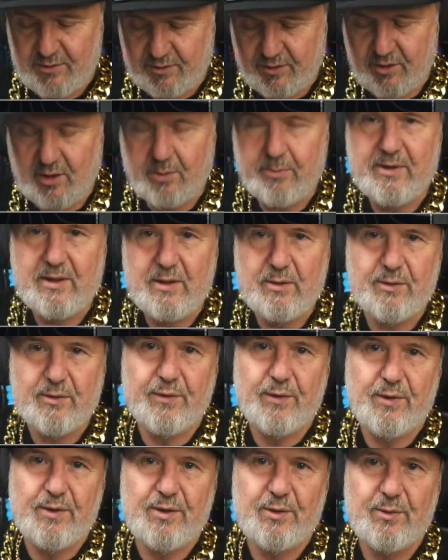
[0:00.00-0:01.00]
what's commonly
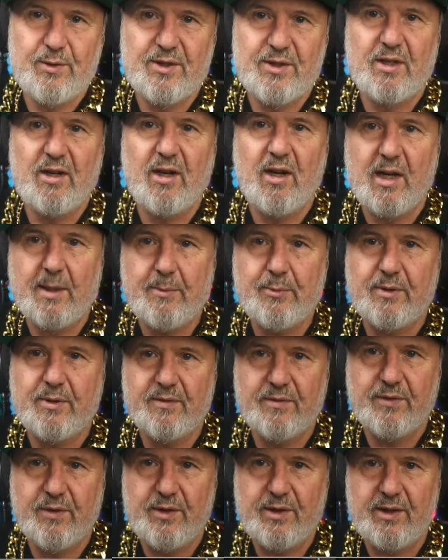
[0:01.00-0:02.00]
referred to as a hybrid
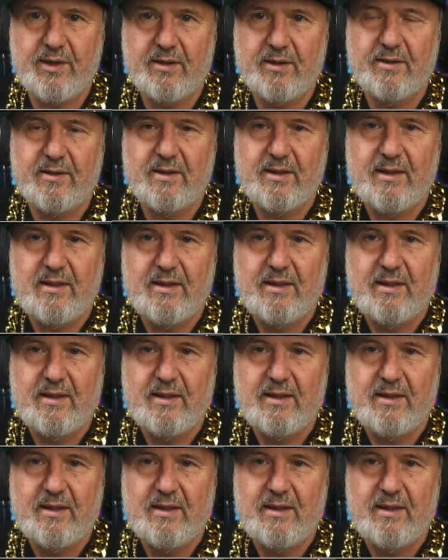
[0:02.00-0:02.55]
inverter.